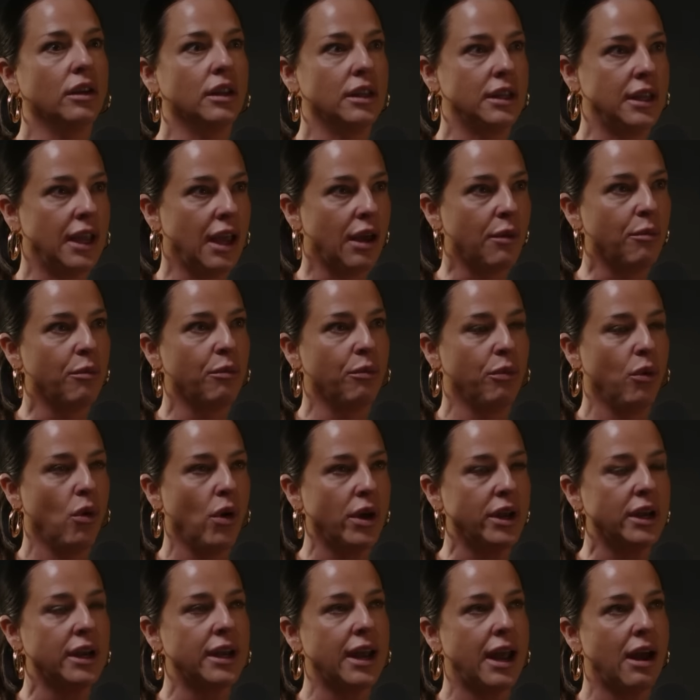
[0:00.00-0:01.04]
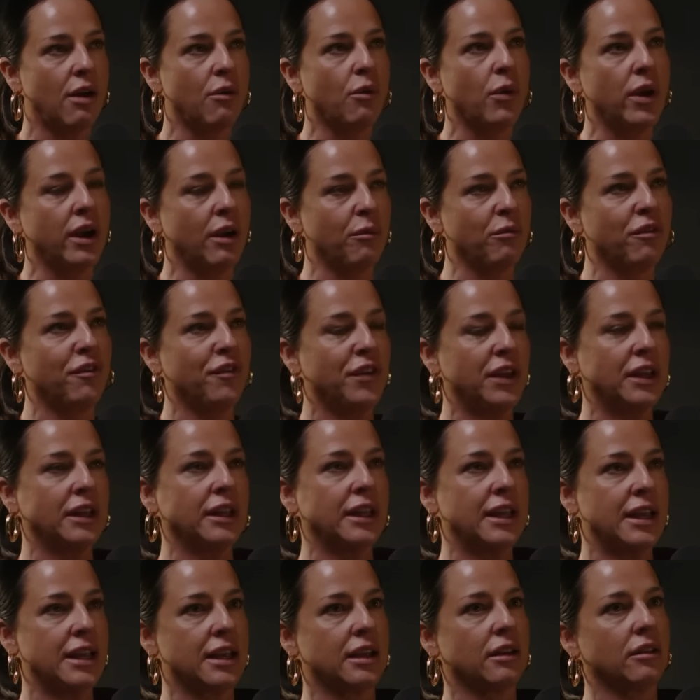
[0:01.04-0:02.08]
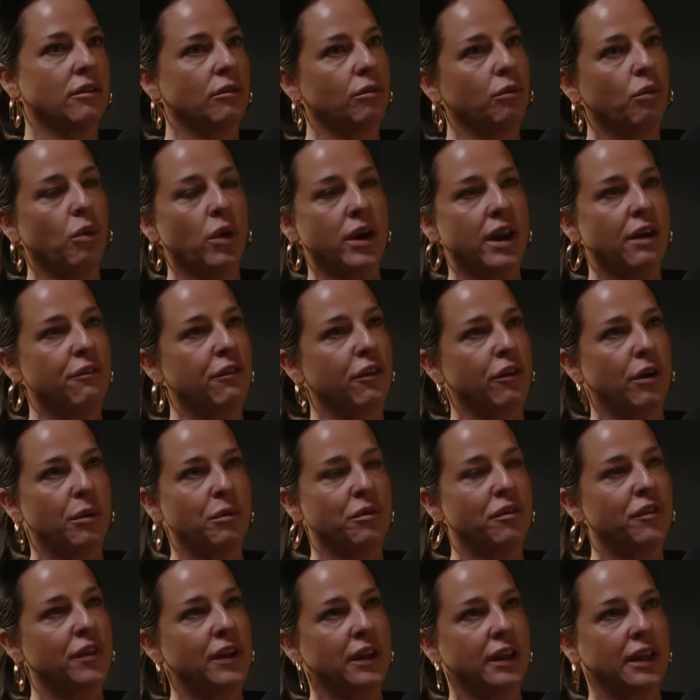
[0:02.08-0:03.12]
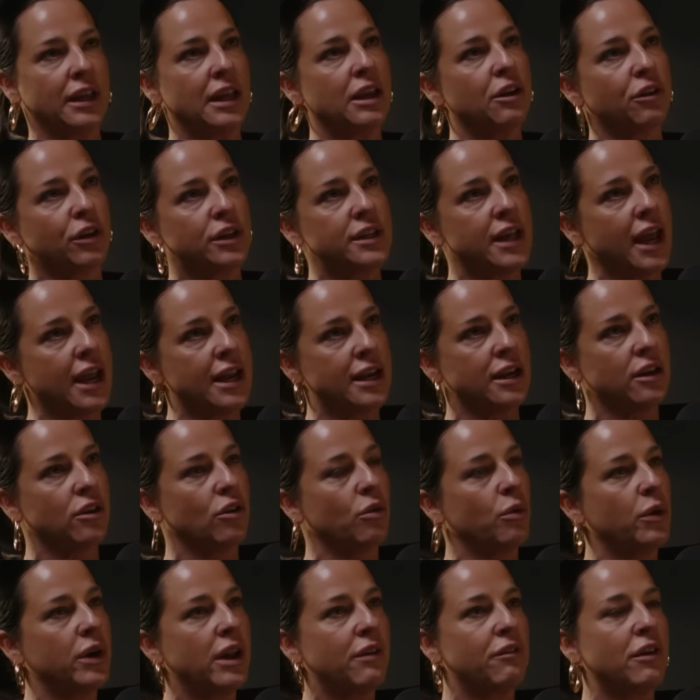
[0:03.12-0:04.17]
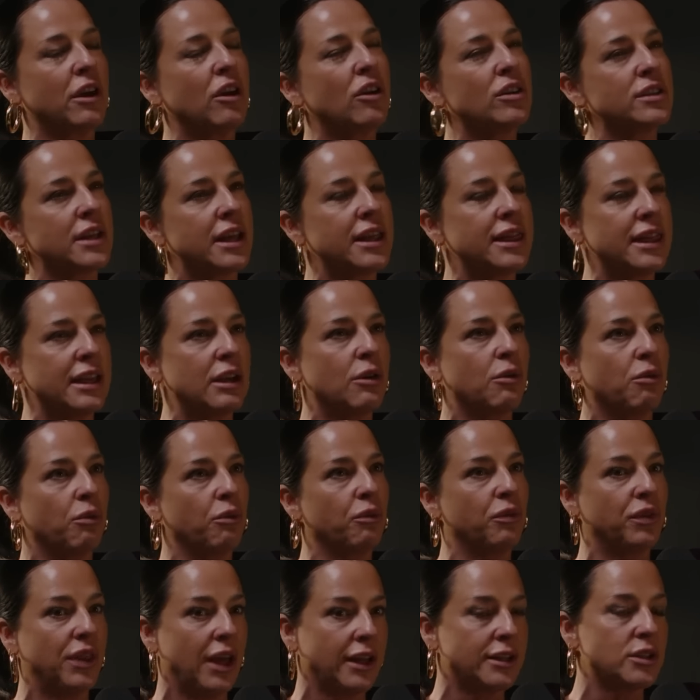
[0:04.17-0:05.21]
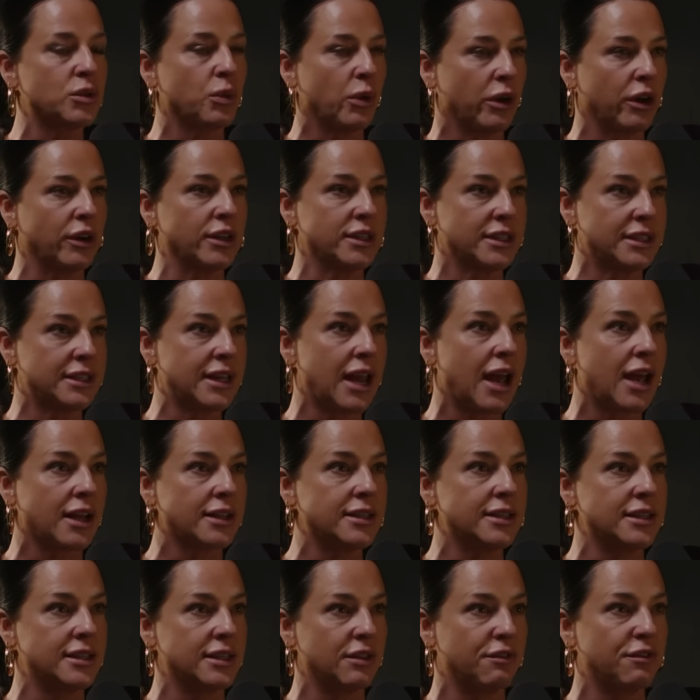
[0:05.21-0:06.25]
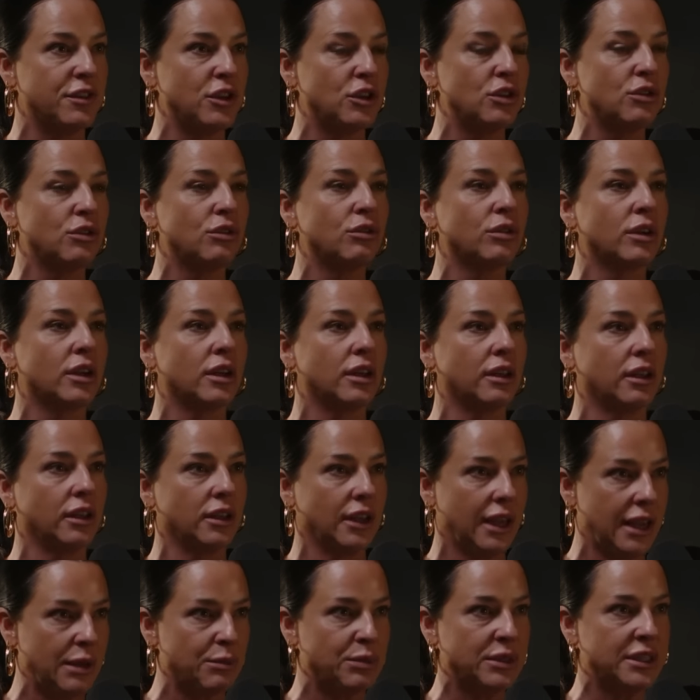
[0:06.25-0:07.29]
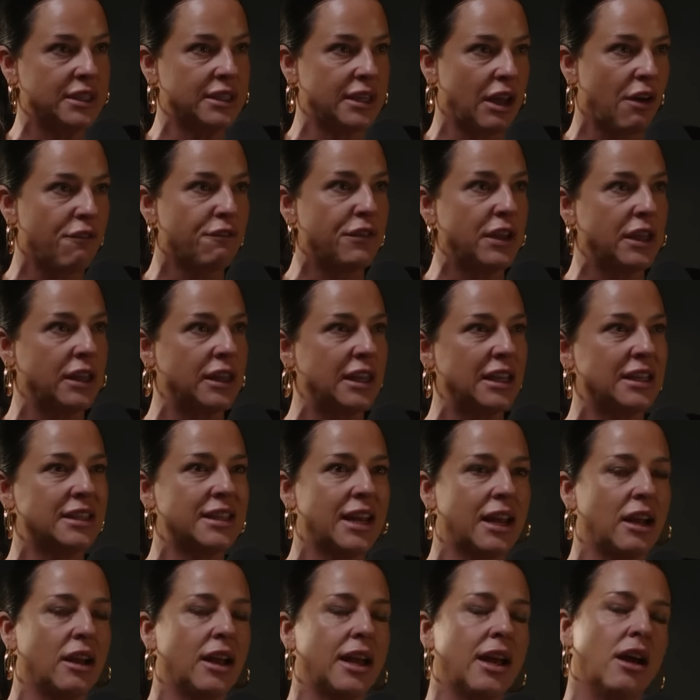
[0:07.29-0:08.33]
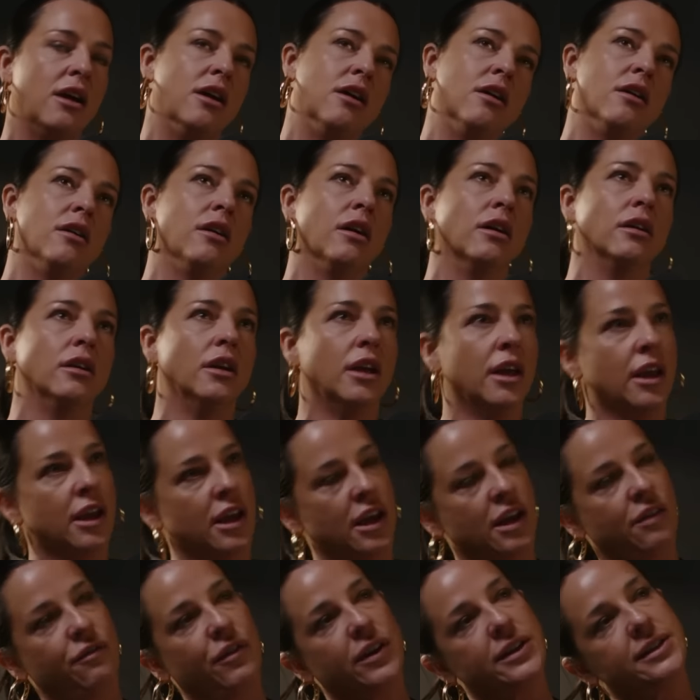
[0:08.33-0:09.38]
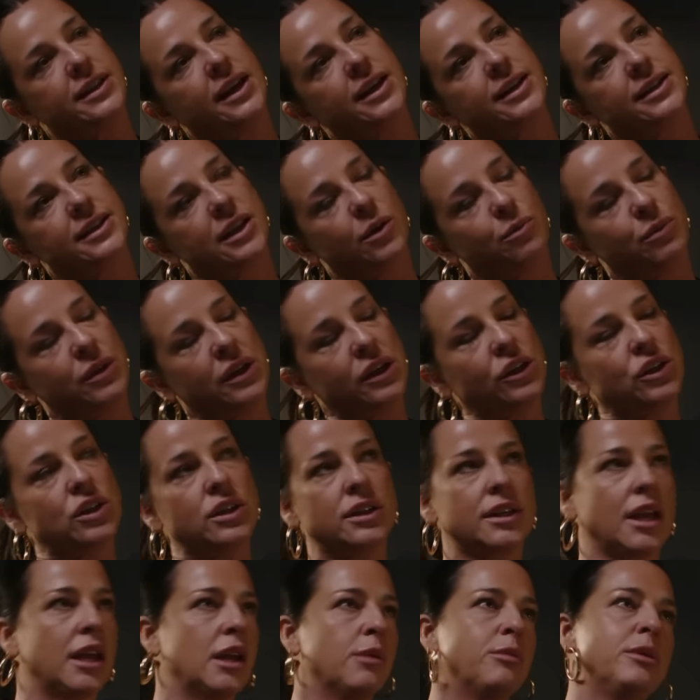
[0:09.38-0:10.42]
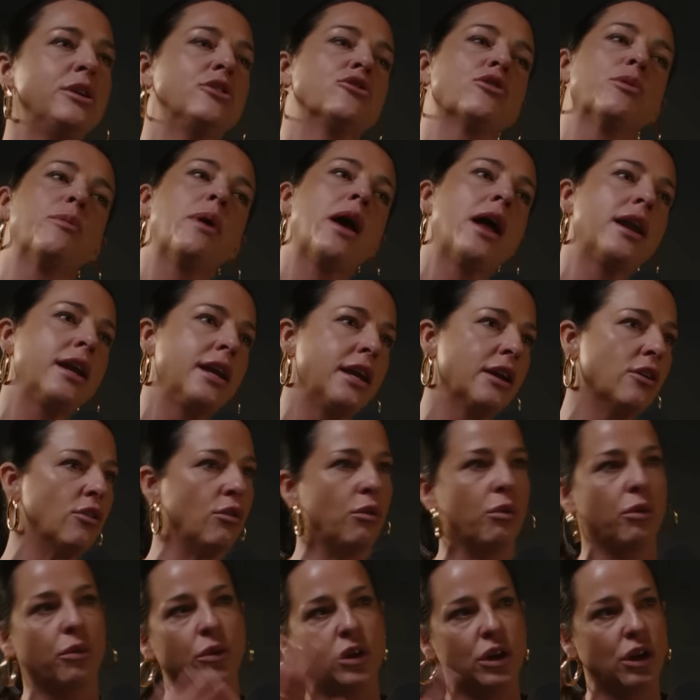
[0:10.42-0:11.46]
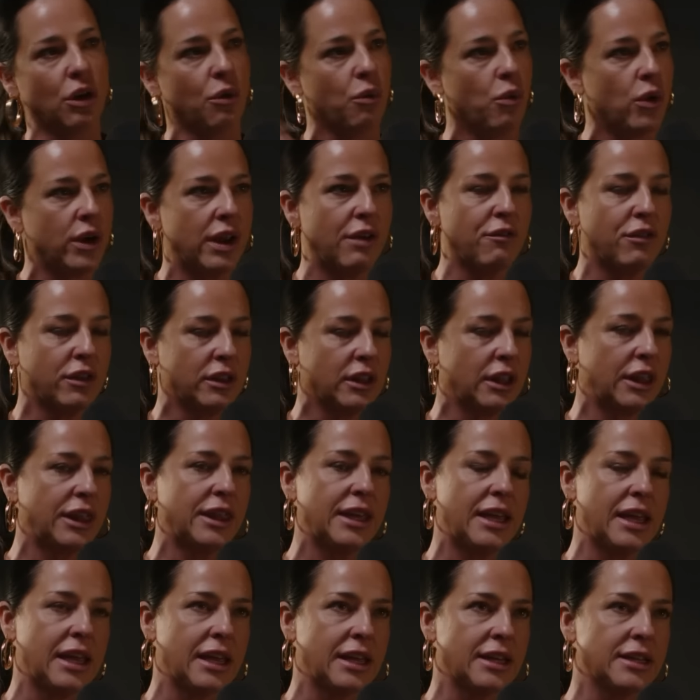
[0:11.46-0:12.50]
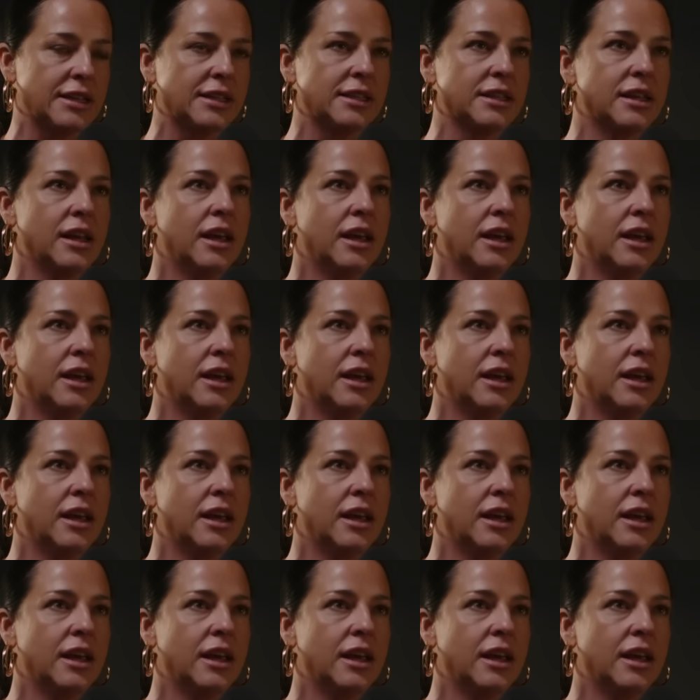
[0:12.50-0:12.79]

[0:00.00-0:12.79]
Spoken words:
Yeah, point it out when I'm feeling whatever I'm feeling, irritated or whatever, because I think that's where it starts is if you keep stuffing things down like, oh, if I say something, she's going to be dramatic or, whatever the thing is.